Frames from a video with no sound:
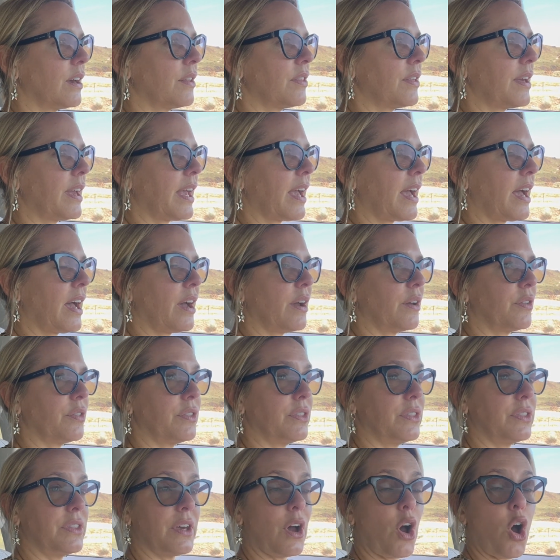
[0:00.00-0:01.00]
they have
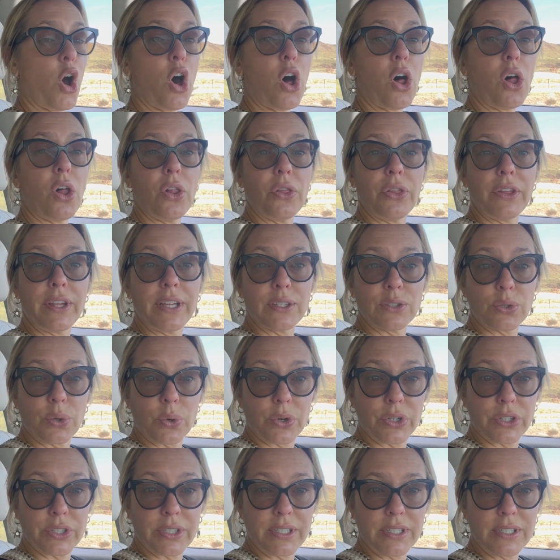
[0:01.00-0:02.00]
all these
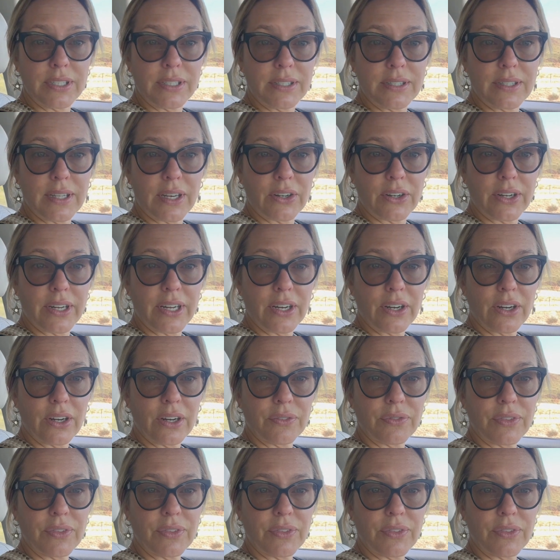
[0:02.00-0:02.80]
horses that are here,